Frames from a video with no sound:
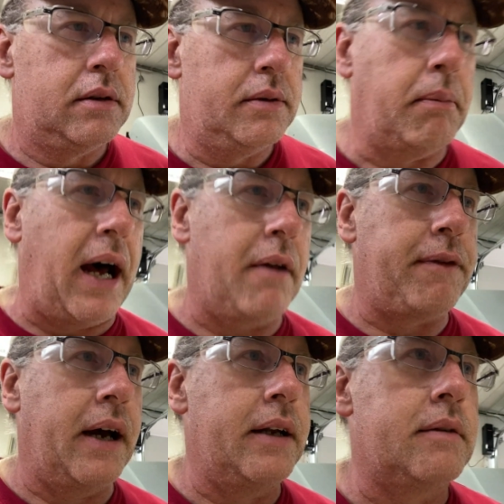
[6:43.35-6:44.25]

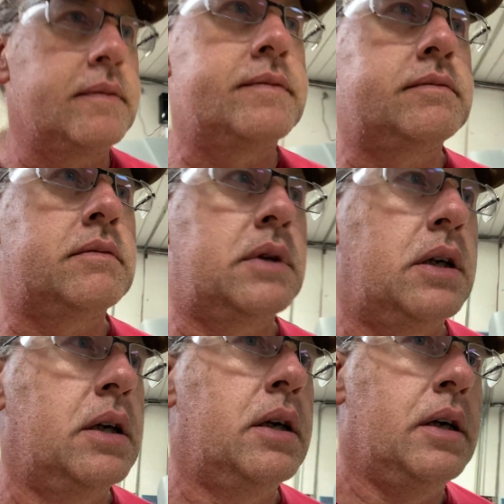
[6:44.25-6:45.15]
modified.
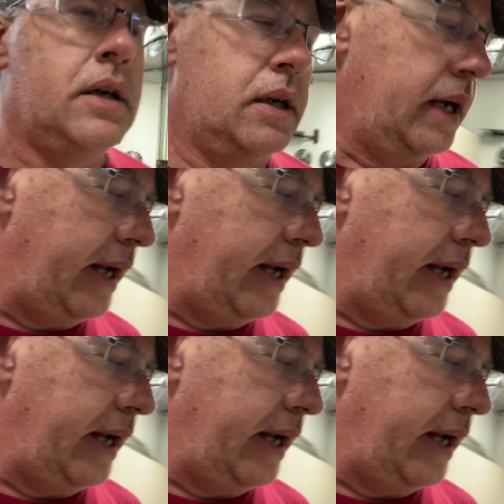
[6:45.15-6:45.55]
I